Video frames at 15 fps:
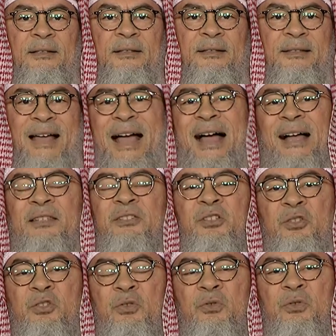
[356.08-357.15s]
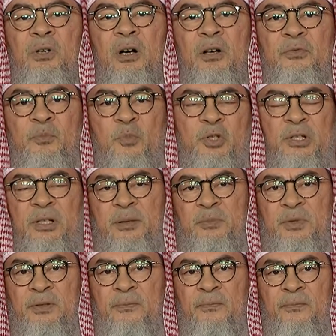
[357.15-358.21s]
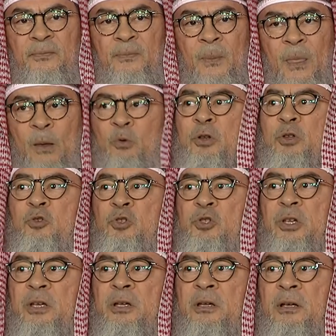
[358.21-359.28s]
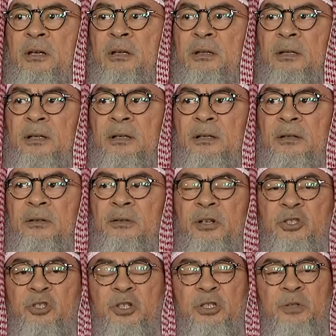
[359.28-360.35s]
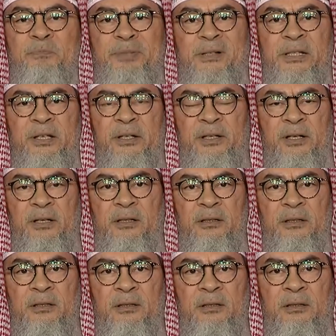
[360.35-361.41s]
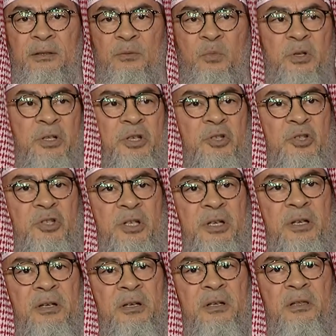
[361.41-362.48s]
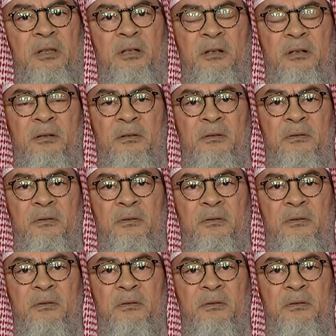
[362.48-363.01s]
the attitude of Muslims. When you see the richest billionaire, when you see the